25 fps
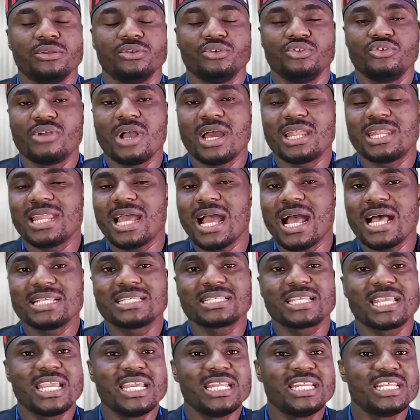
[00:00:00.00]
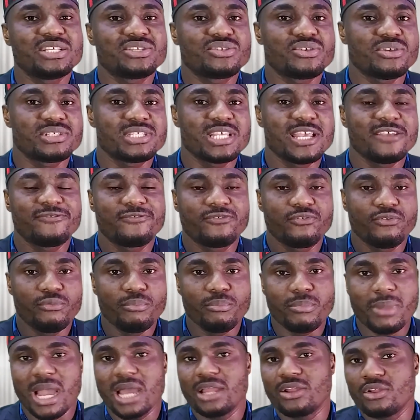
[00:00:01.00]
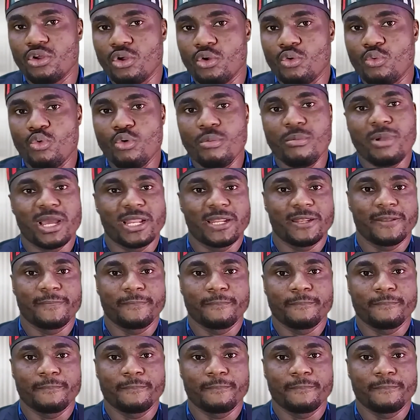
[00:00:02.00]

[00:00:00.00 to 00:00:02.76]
You can ask any successful man or woman.